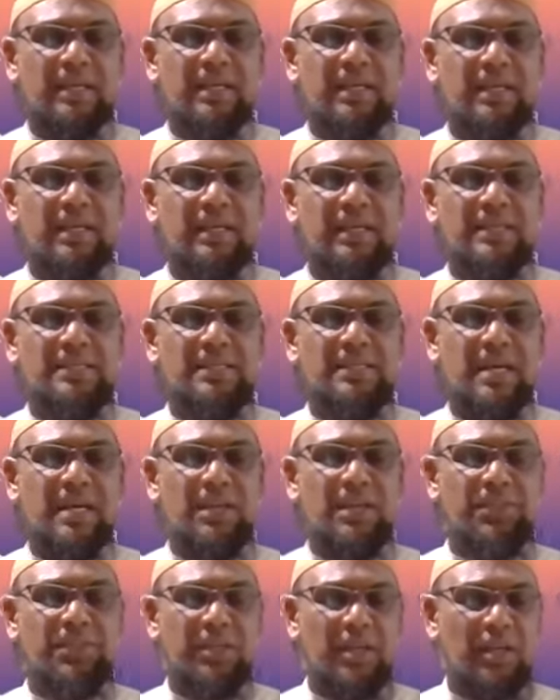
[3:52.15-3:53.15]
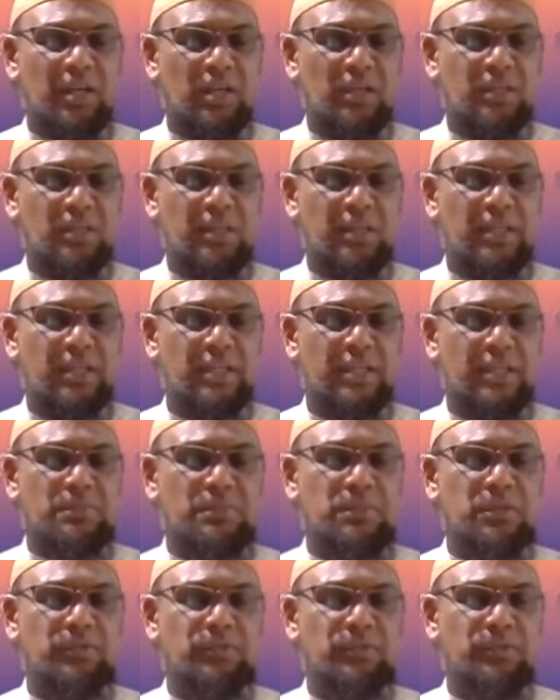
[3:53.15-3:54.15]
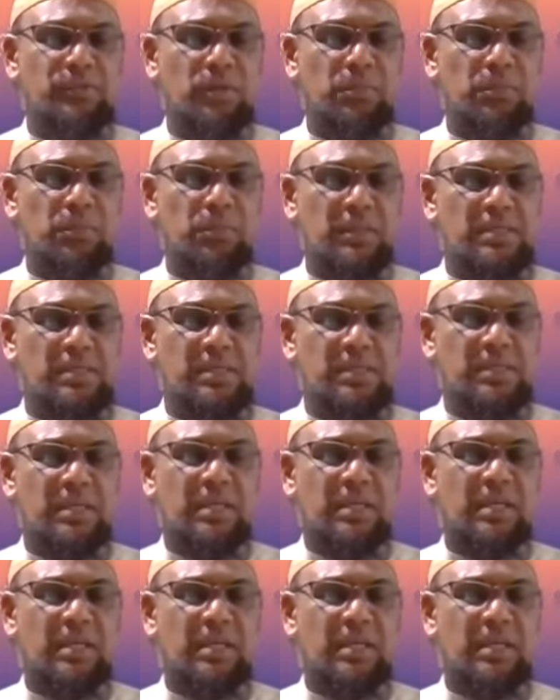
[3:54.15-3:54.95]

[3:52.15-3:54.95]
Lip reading: he is kathiran in terms of numbers.